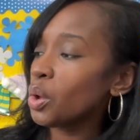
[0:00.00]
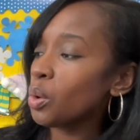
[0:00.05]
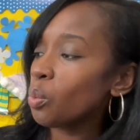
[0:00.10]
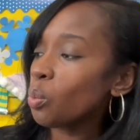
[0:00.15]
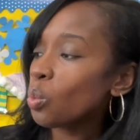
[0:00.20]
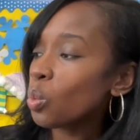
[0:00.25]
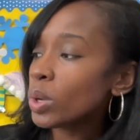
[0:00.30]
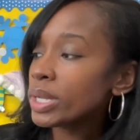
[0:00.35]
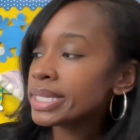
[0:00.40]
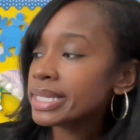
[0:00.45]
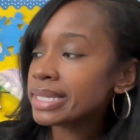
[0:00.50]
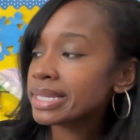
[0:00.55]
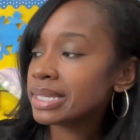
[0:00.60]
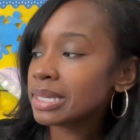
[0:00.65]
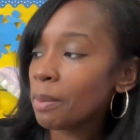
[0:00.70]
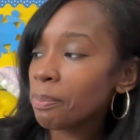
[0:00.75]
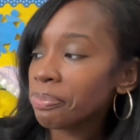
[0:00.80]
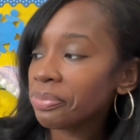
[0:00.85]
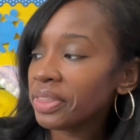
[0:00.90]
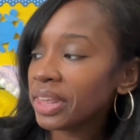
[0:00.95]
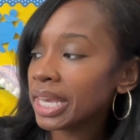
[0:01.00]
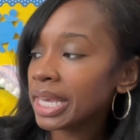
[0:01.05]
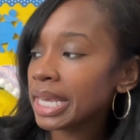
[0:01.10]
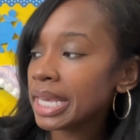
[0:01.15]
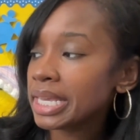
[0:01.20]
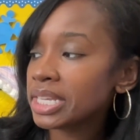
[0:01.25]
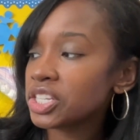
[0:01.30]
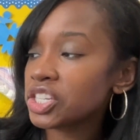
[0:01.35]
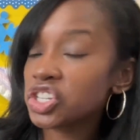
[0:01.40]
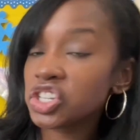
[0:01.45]
when something
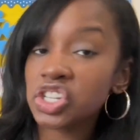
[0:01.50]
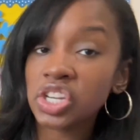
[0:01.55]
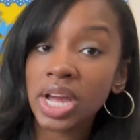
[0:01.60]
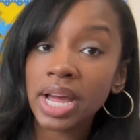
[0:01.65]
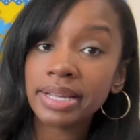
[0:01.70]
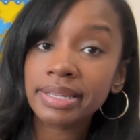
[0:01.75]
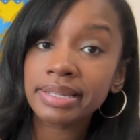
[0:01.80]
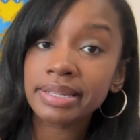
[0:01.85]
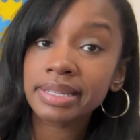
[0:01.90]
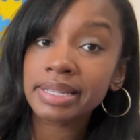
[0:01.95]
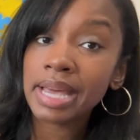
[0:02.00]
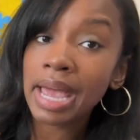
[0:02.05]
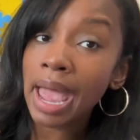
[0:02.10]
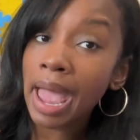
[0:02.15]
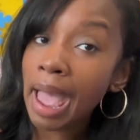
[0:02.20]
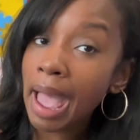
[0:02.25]
is just